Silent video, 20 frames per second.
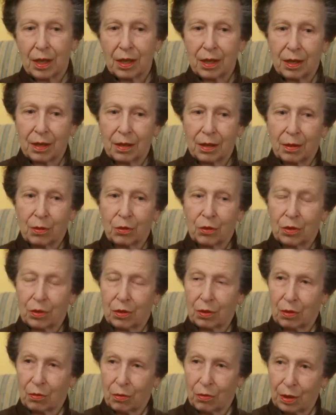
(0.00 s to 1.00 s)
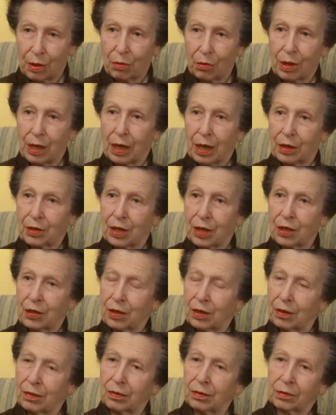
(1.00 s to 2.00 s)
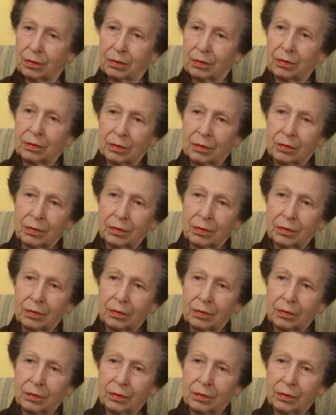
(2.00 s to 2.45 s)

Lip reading: amount of support from the common populace.